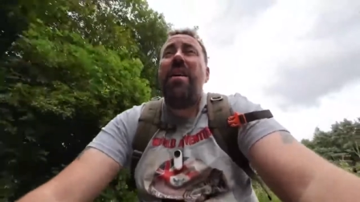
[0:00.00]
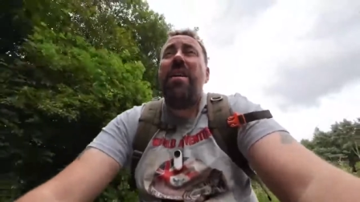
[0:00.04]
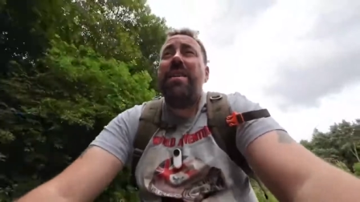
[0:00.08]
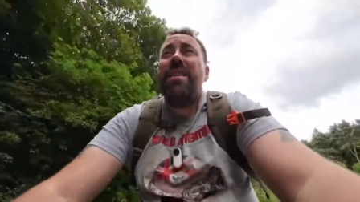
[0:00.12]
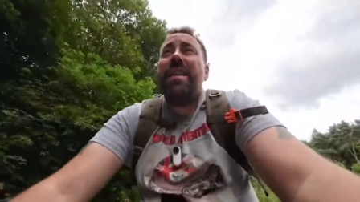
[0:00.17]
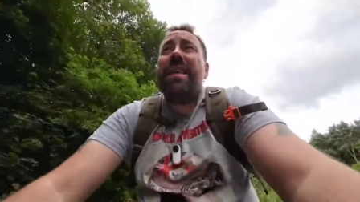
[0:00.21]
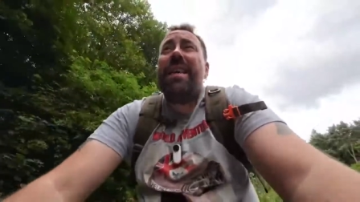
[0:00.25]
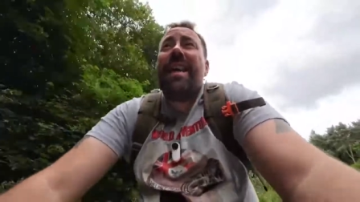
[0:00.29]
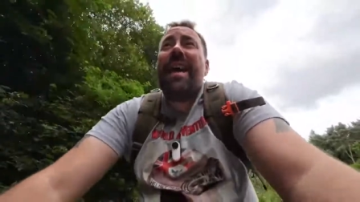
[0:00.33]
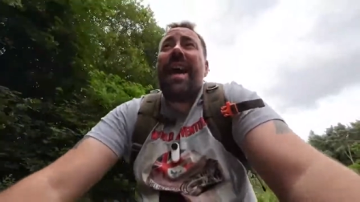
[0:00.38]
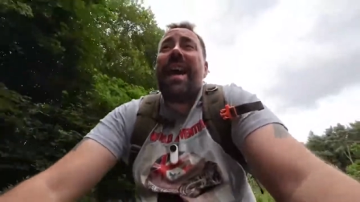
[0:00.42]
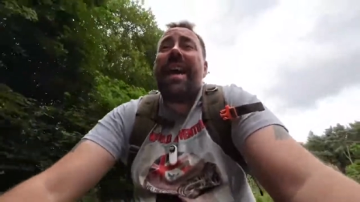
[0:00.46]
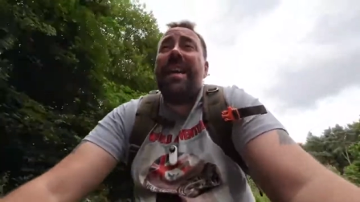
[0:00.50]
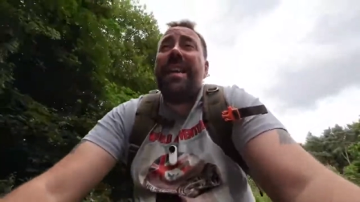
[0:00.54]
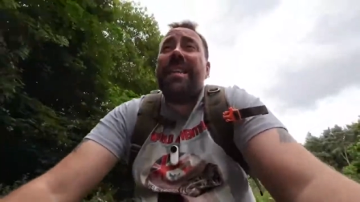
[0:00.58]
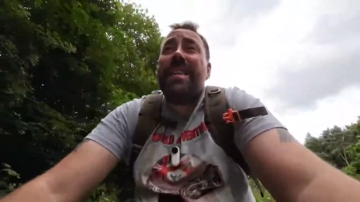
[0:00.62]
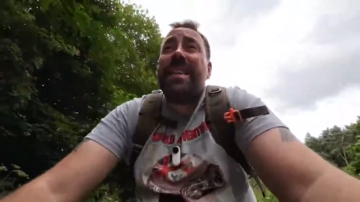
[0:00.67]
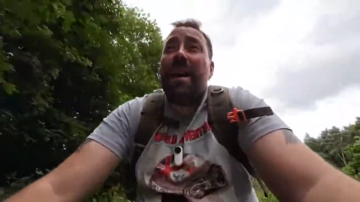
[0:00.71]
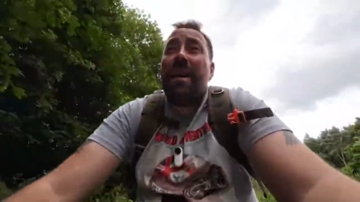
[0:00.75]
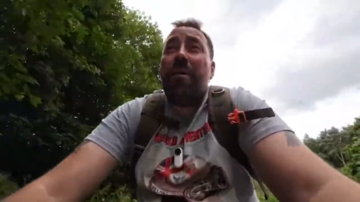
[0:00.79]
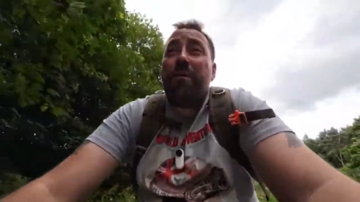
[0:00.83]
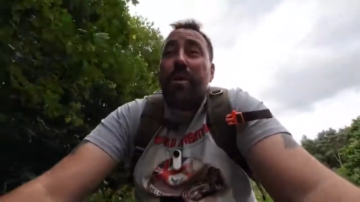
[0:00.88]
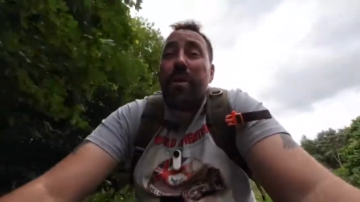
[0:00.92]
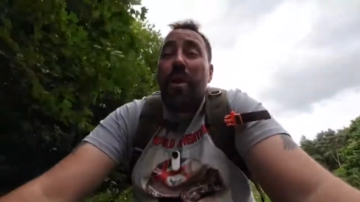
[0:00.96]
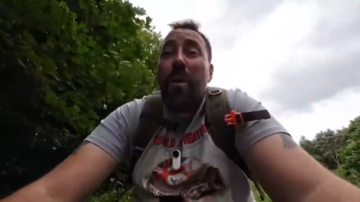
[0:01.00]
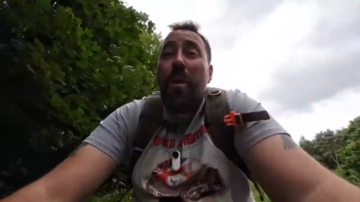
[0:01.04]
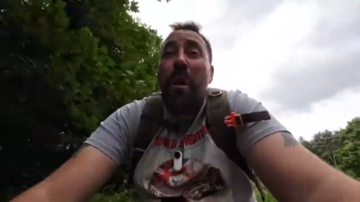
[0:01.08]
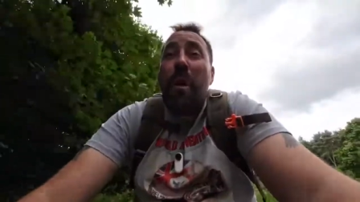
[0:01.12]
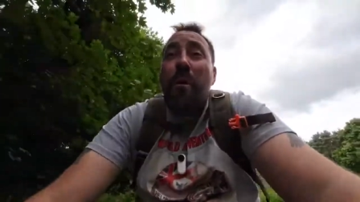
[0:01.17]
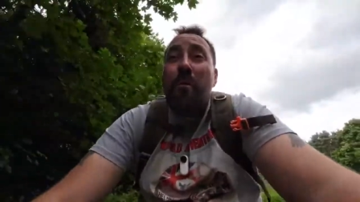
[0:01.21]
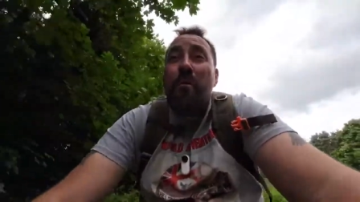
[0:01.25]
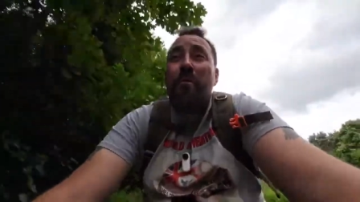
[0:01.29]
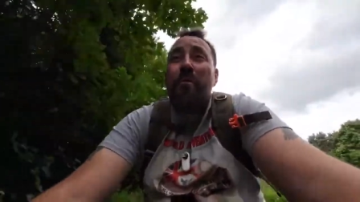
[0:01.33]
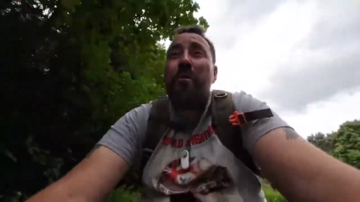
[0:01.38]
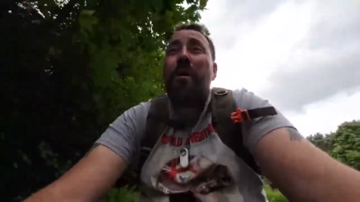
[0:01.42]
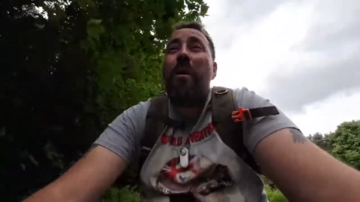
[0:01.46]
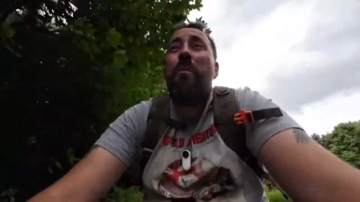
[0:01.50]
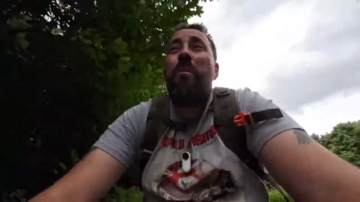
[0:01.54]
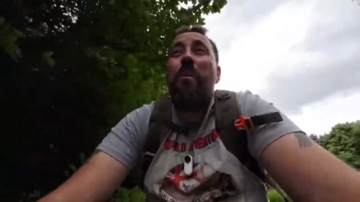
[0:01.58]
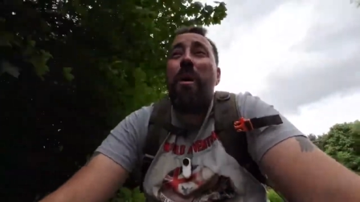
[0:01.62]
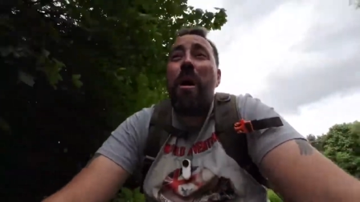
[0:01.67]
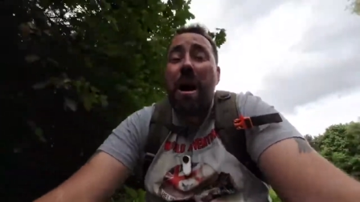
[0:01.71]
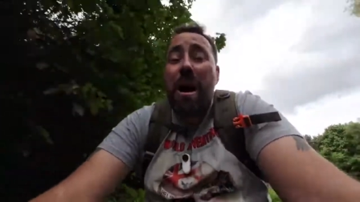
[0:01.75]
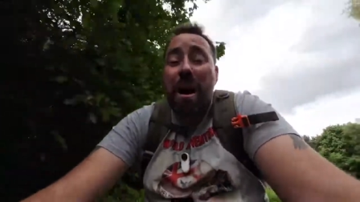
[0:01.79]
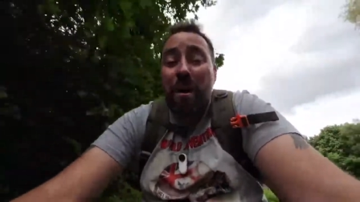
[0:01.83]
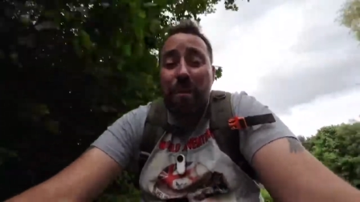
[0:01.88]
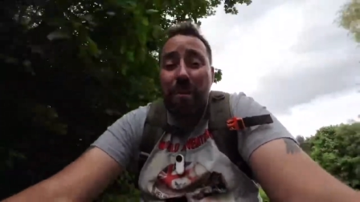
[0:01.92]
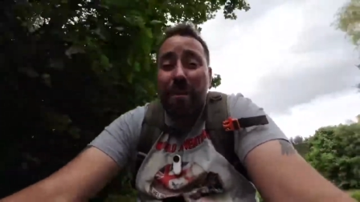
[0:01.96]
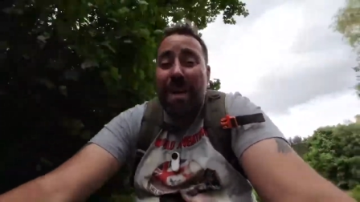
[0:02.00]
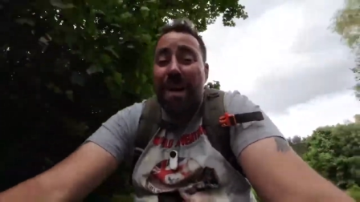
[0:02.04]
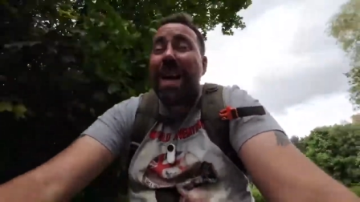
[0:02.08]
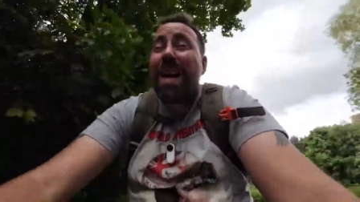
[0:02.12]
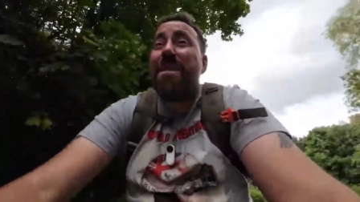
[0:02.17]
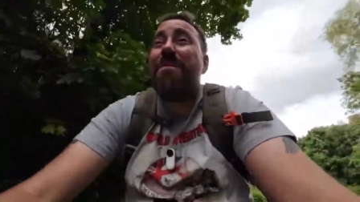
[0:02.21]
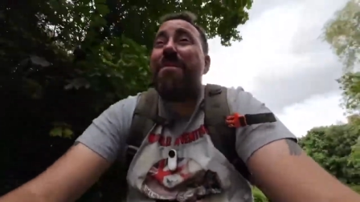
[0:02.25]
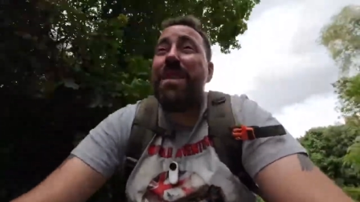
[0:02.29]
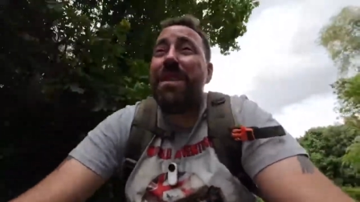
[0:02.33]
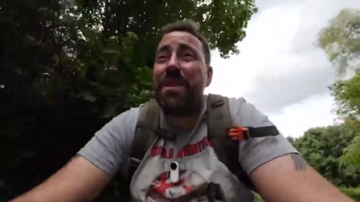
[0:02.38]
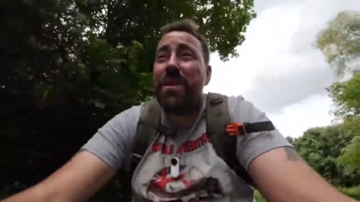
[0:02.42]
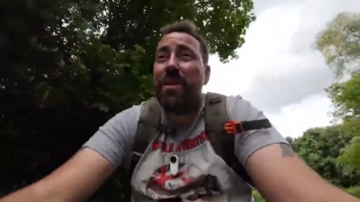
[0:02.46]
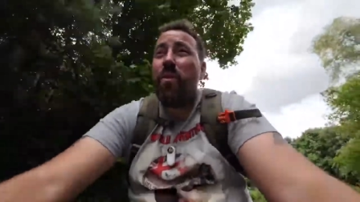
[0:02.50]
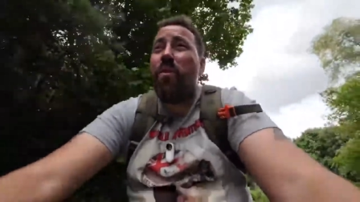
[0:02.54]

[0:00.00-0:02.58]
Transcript: to get yourself to and from work without having to